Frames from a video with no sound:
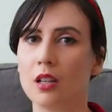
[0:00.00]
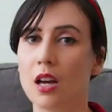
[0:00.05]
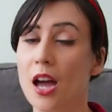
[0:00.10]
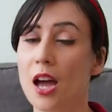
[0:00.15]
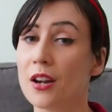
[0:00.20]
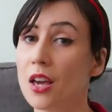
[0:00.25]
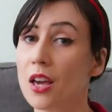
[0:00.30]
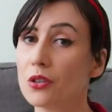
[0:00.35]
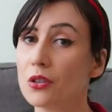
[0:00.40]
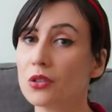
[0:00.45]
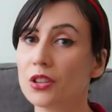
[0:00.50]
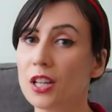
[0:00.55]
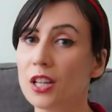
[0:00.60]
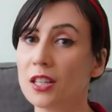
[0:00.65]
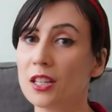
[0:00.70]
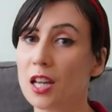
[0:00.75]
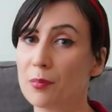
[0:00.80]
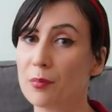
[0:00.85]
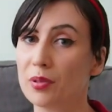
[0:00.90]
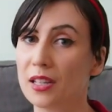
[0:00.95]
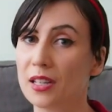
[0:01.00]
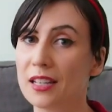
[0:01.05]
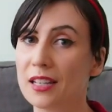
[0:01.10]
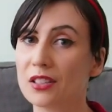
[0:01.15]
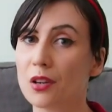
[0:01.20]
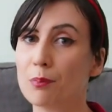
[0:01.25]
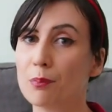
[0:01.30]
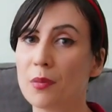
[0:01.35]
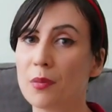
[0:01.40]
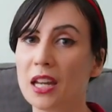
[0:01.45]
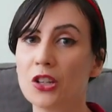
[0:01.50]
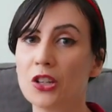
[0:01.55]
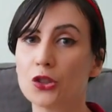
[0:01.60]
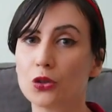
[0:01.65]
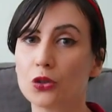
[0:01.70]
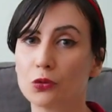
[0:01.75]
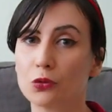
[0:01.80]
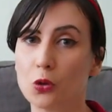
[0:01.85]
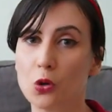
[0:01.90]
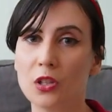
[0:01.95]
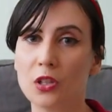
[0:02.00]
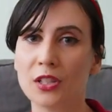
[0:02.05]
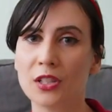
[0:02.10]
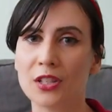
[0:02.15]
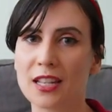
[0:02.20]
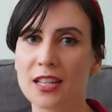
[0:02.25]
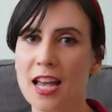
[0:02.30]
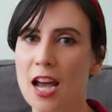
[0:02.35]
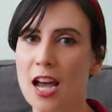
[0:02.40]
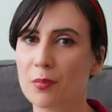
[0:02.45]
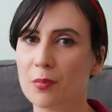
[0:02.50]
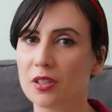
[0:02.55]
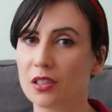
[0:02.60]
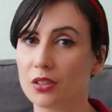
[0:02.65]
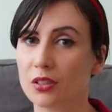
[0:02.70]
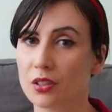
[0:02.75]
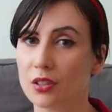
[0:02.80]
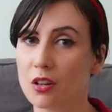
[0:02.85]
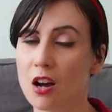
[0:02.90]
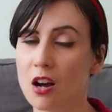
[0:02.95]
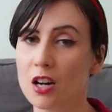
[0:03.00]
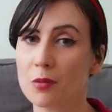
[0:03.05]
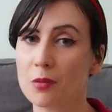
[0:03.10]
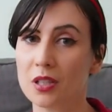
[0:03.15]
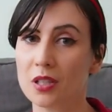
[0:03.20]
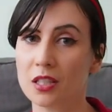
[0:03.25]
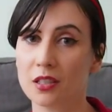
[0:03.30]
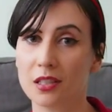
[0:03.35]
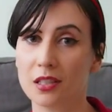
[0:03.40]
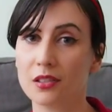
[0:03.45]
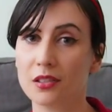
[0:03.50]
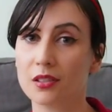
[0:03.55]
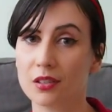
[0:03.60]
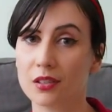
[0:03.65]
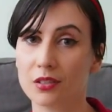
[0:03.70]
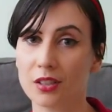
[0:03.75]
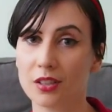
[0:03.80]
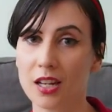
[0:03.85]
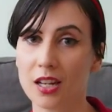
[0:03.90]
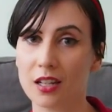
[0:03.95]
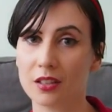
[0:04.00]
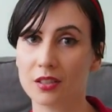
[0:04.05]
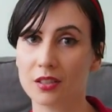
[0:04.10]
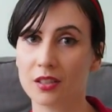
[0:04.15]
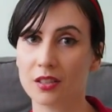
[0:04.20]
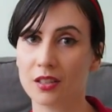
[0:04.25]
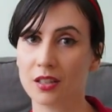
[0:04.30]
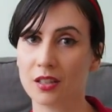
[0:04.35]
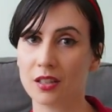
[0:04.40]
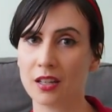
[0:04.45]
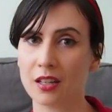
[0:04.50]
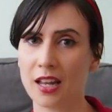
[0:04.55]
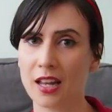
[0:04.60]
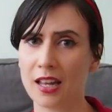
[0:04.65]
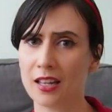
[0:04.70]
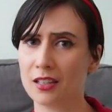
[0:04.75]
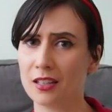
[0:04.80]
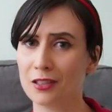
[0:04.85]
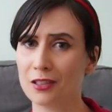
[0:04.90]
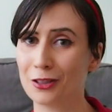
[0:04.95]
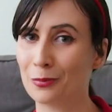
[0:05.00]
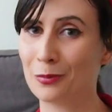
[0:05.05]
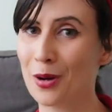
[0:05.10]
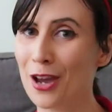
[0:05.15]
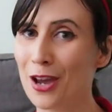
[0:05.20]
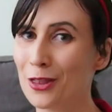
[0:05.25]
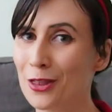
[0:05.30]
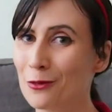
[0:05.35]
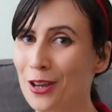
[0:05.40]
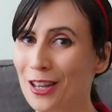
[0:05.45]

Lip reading: Another thing that plays a major role in a capitalist economy is the state. And by the